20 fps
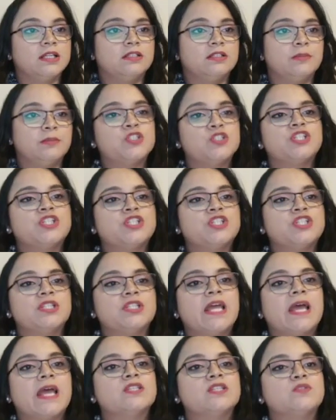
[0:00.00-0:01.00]
The
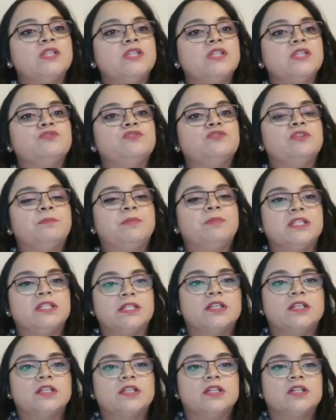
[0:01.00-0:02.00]
position has been
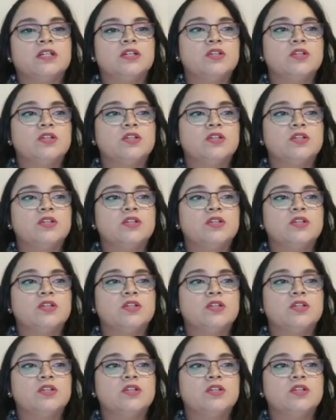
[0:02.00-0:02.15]
repeated.